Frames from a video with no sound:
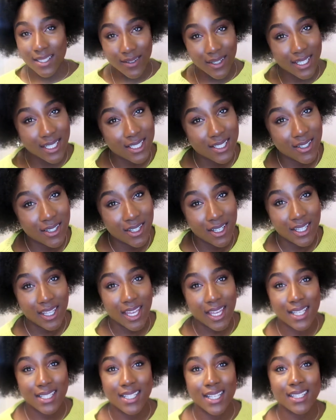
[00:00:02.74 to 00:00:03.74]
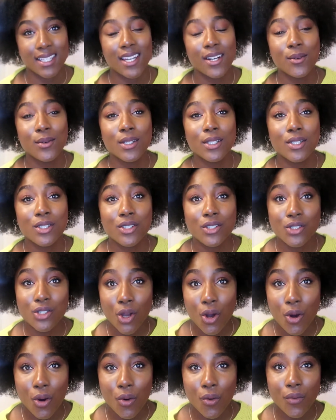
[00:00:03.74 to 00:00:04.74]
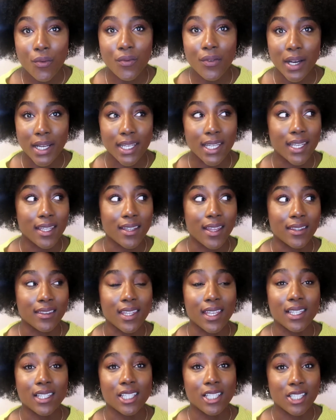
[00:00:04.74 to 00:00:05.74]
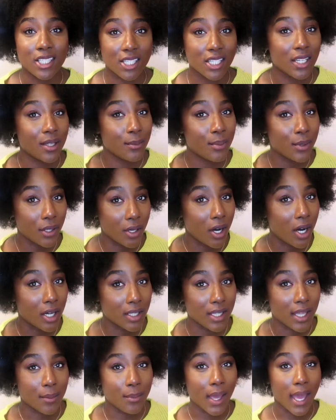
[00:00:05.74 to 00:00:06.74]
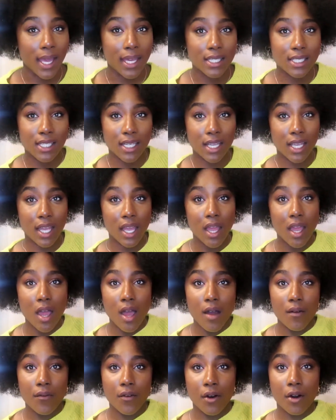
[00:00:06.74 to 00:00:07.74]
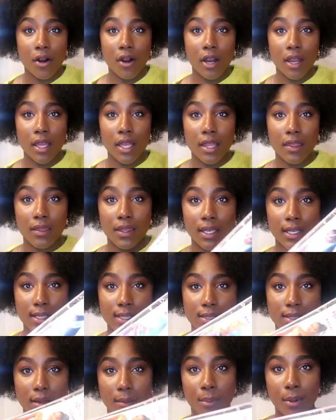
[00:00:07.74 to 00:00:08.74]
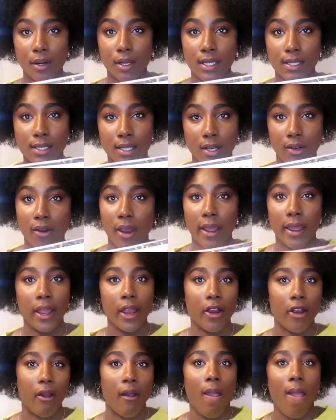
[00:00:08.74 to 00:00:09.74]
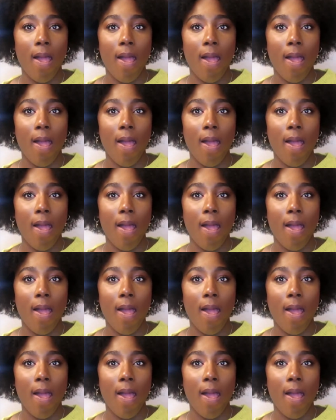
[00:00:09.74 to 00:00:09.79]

wanted to show y'all that because I thought it was so funny that they legit put all that packaging for this ponytail right here.